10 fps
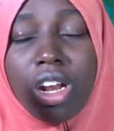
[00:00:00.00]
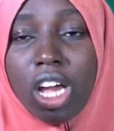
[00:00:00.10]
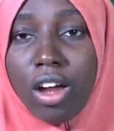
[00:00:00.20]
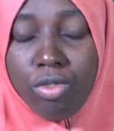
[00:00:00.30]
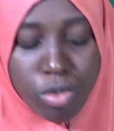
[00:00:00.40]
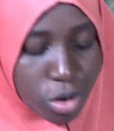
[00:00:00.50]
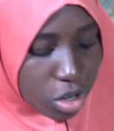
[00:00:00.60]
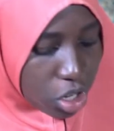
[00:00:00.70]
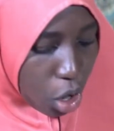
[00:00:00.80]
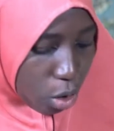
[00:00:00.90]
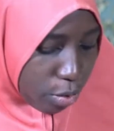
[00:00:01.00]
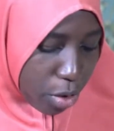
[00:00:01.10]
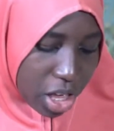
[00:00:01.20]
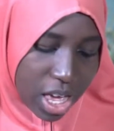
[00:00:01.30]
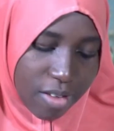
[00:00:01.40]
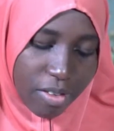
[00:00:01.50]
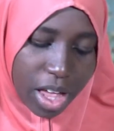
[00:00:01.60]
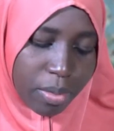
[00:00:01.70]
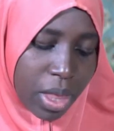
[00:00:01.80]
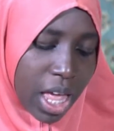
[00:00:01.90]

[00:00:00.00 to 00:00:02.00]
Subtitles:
to Al-Ghafur, the all-forgiving.